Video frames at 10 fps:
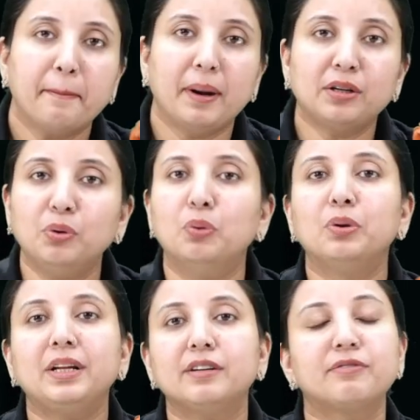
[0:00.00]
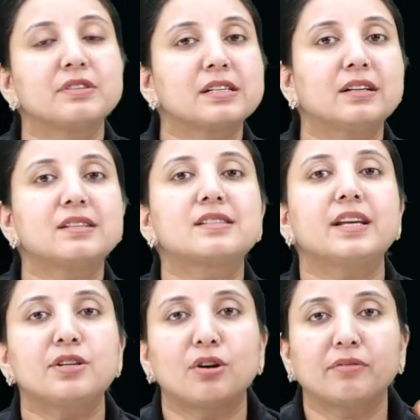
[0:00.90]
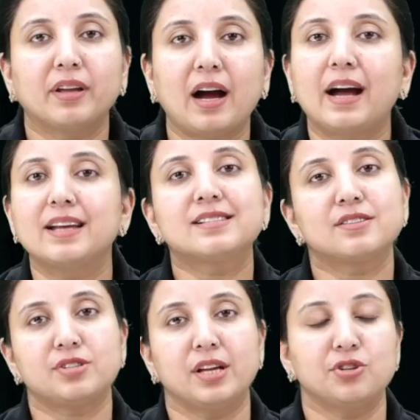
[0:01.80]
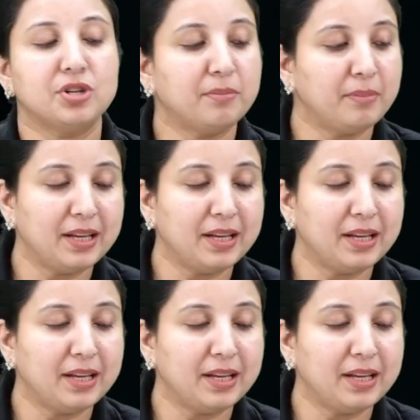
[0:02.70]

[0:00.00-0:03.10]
but only the physical state of the ice is changing,